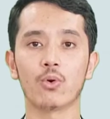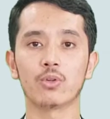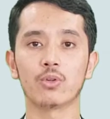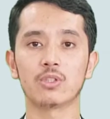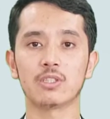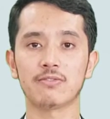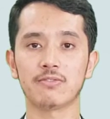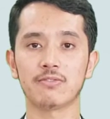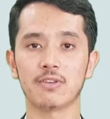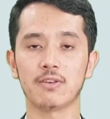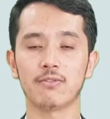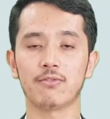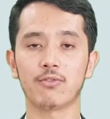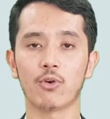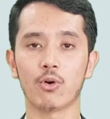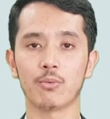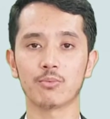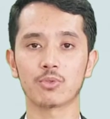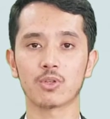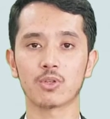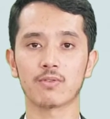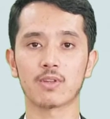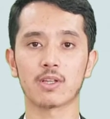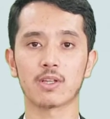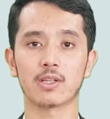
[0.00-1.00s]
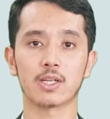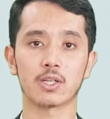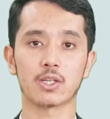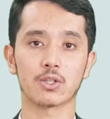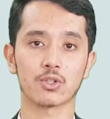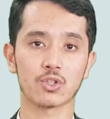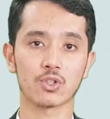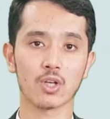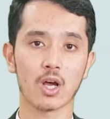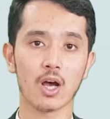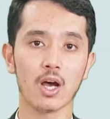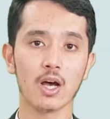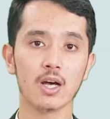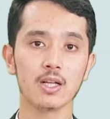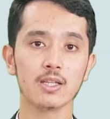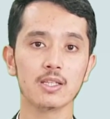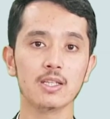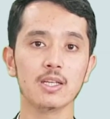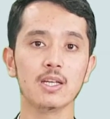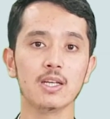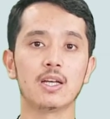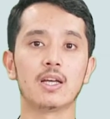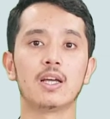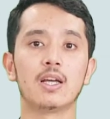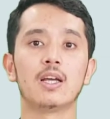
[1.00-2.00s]
different forms of the letter Saad
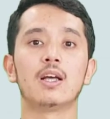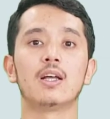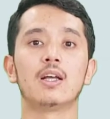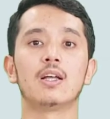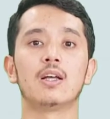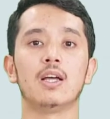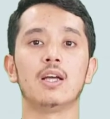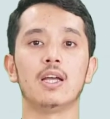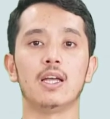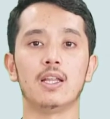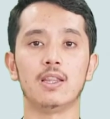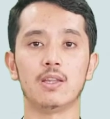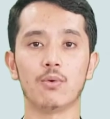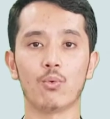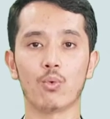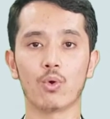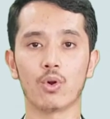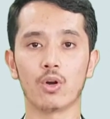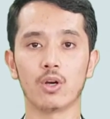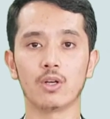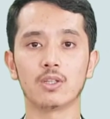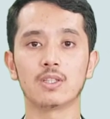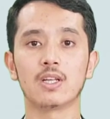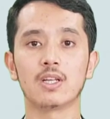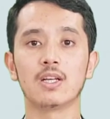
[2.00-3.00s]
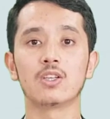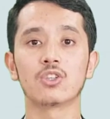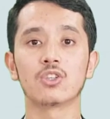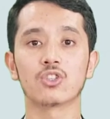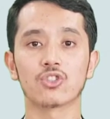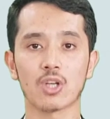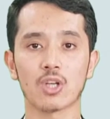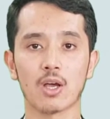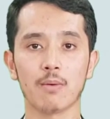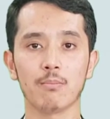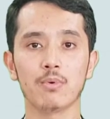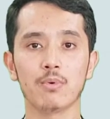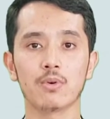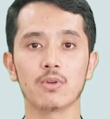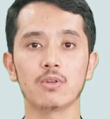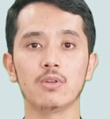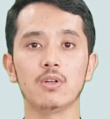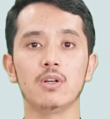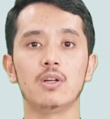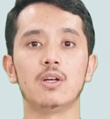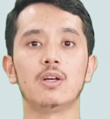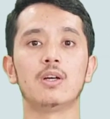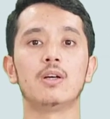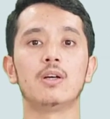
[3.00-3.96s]
in the word sabr,